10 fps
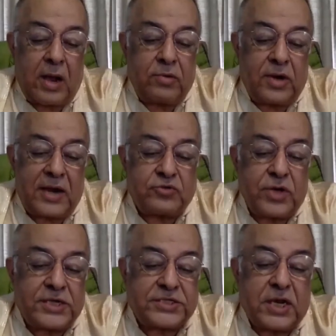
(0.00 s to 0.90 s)
I would like to
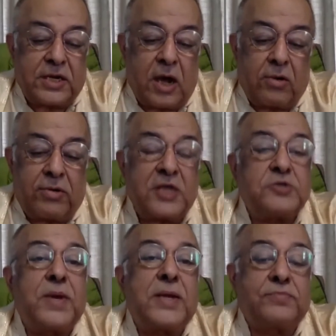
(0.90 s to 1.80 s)
extend our
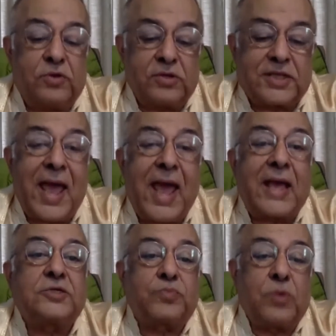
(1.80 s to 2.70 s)
respectful
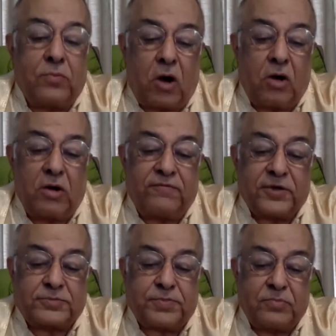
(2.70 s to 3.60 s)
thanks from all of
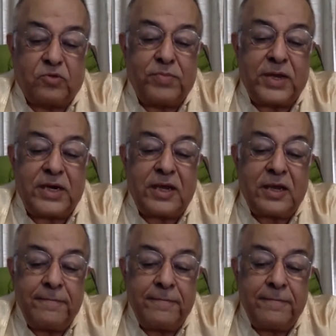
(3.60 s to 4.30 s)
us from Lumbini